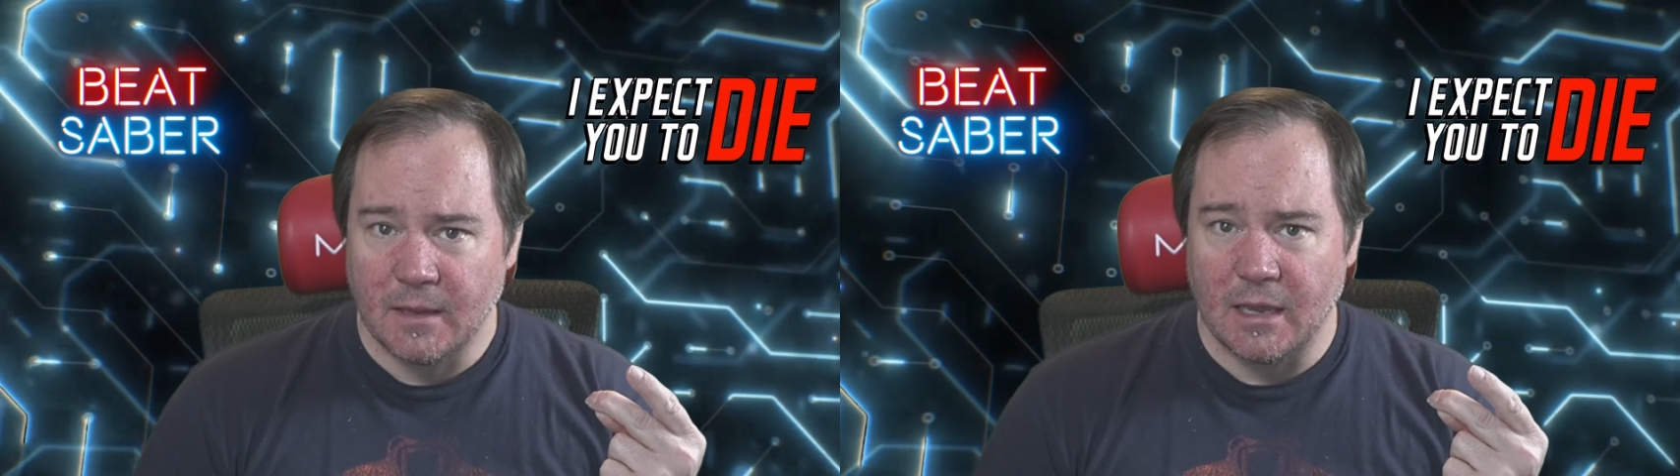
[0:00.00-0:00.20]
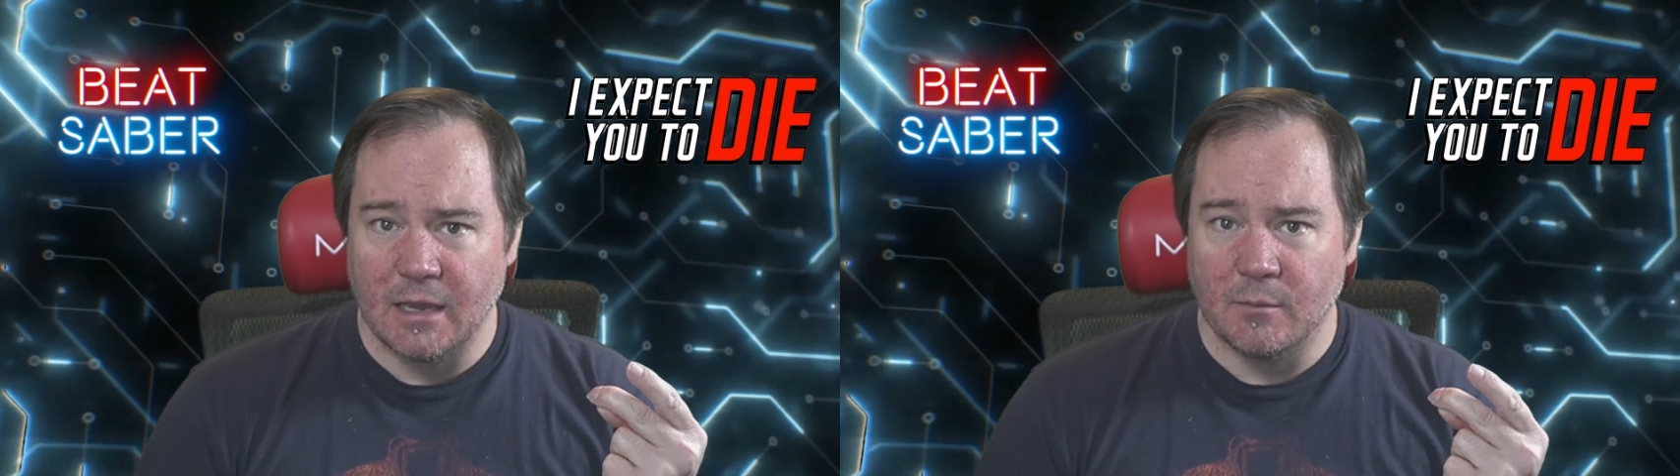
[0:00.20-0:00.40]

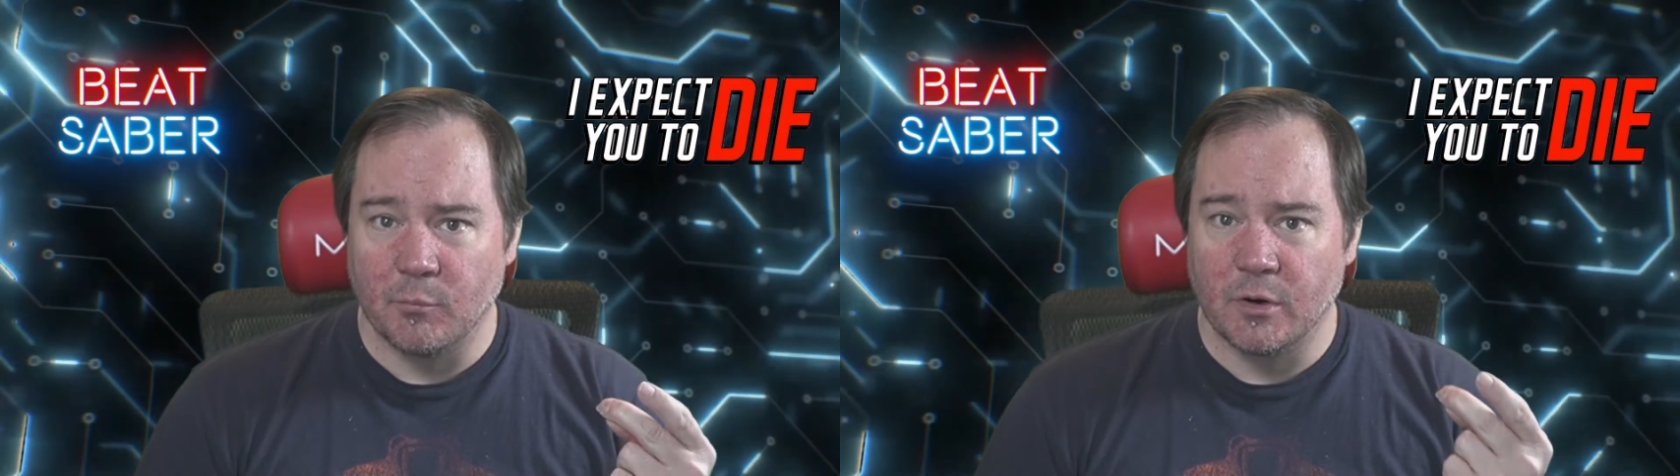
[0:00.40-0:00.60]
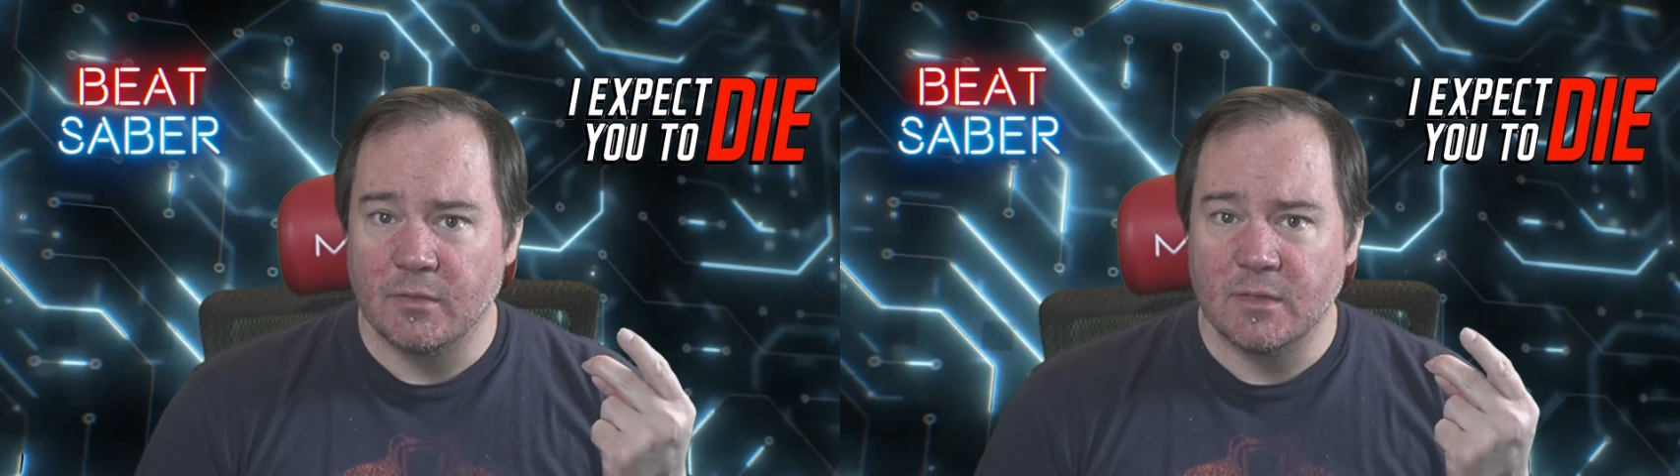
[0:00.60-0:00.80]
and
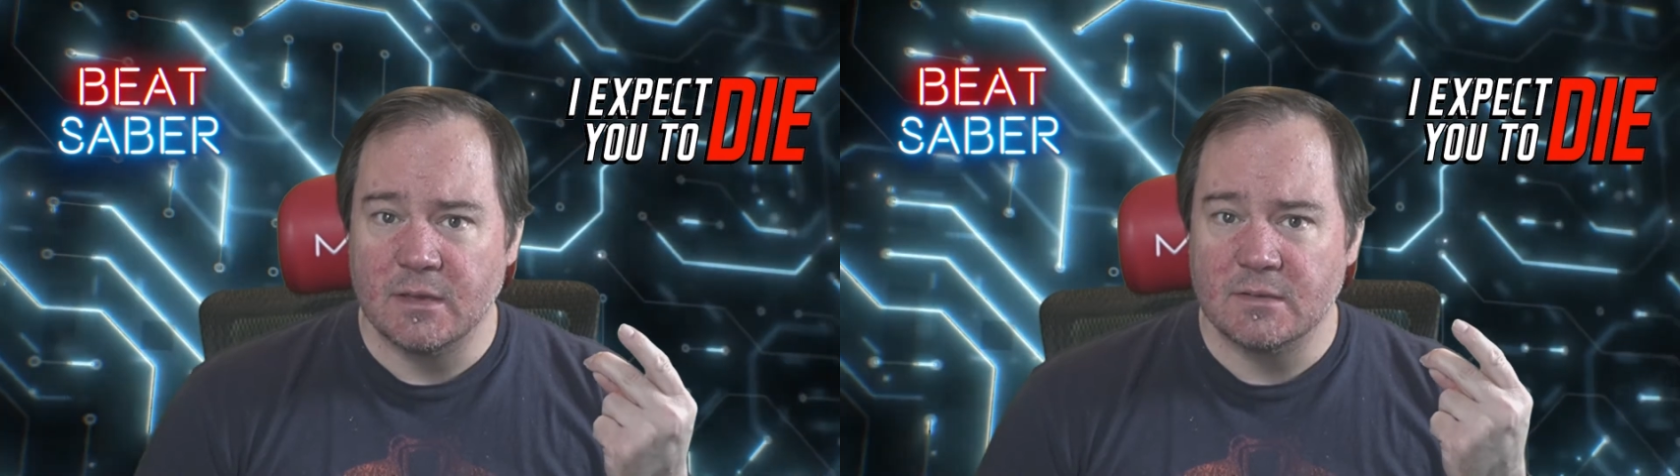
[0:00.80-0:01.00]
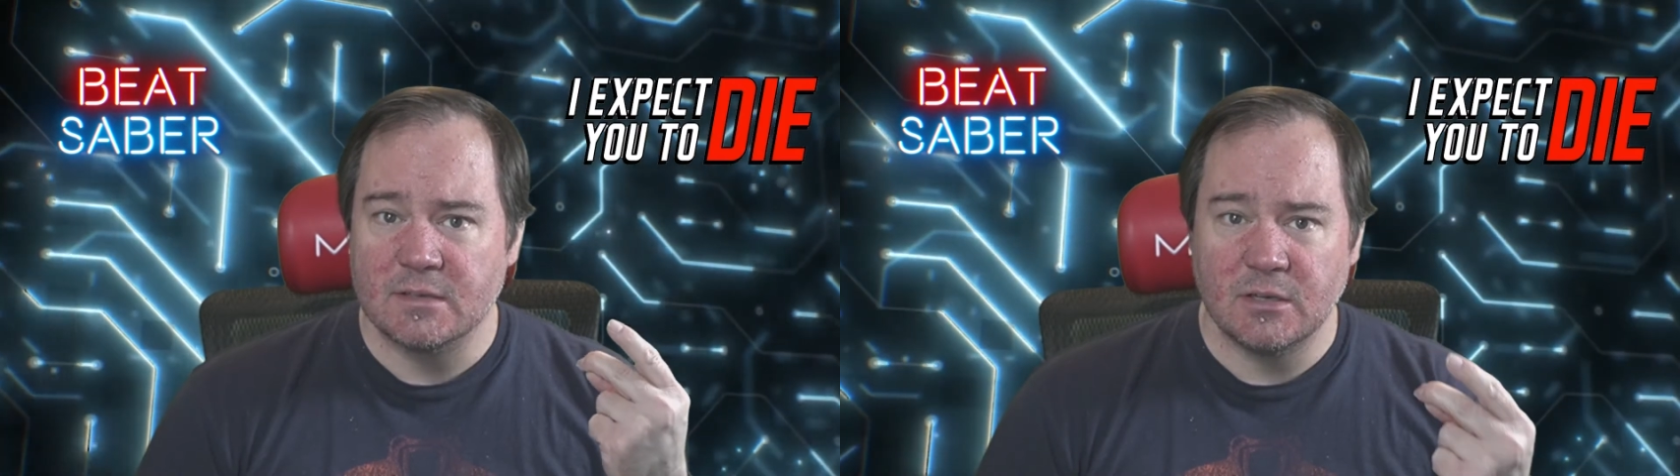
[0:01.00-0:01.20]
bring
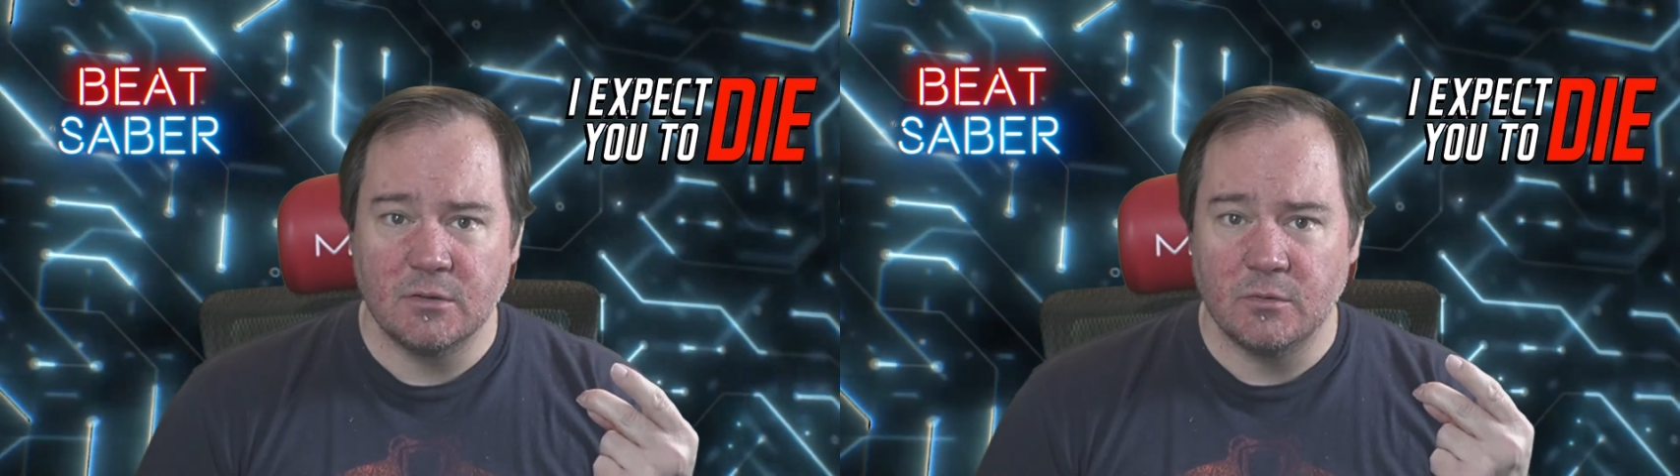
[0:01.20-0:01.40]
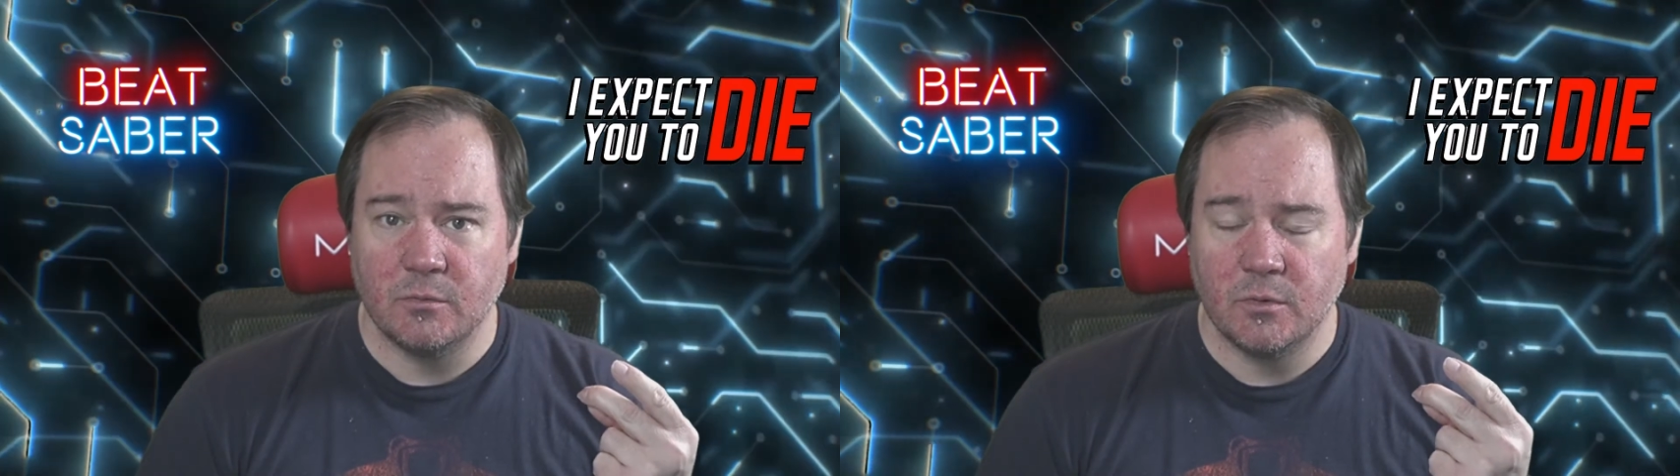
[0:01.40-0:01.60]
things to you.